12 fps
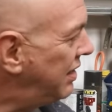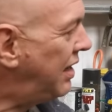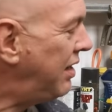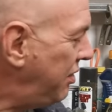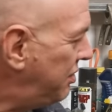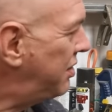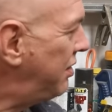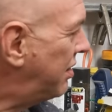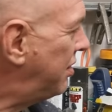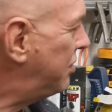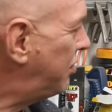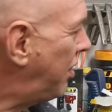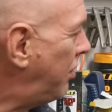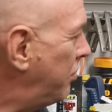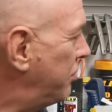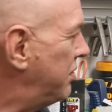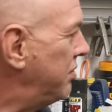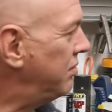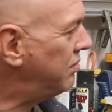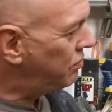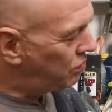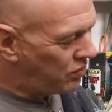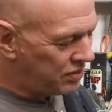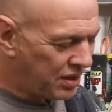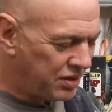get used to the controls and what